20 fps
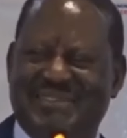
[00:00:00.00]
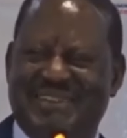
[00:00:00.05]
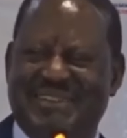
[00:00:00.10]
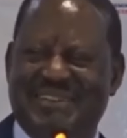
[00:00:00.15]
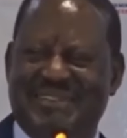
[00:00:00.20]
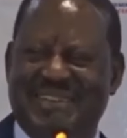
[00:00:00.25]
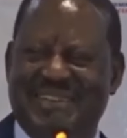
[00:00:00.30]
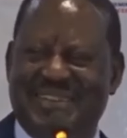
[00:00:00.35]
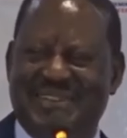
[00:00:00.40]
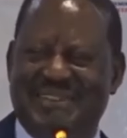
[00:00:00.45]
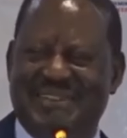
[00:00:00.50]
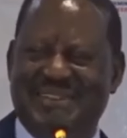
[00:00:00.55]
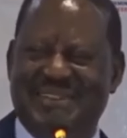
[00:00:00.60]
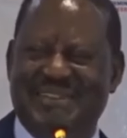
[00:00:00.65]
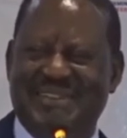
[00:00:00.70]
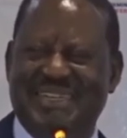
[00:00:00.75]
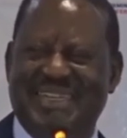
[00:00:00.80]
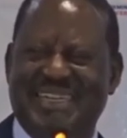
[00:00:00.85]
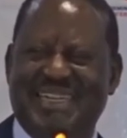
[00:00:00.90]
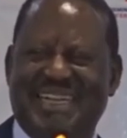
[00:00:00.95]
How are you?
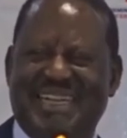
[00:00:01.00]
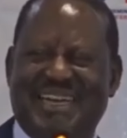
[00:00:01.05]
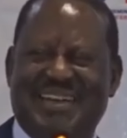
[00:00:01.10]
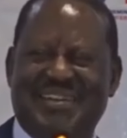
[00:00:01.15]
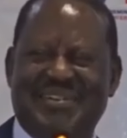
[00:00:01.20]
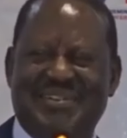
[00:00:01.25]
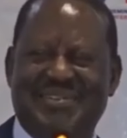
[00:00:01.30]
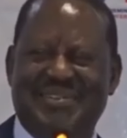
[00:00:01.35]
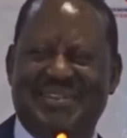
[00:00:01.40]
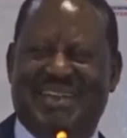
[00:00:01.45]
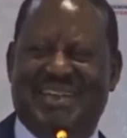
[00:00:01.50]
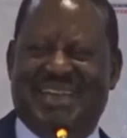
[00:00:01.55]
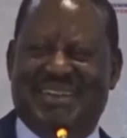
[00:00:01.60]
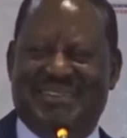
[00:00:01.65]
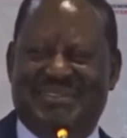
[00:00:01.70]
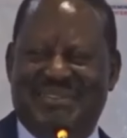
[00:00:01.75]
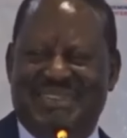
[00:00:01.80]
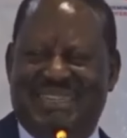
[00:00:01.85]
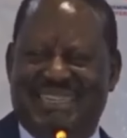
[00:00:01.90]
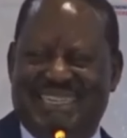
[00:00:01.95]
How have
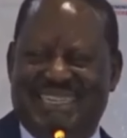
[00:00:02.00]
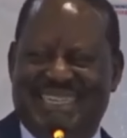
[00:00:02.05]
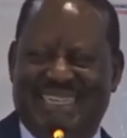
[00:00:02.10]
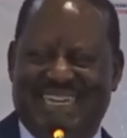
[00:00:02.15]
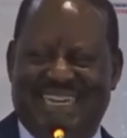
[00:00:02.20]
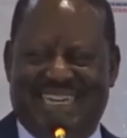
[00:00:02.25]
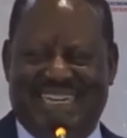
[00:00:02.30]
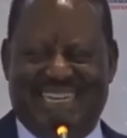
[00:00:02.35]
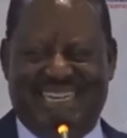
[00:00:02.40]
you been here?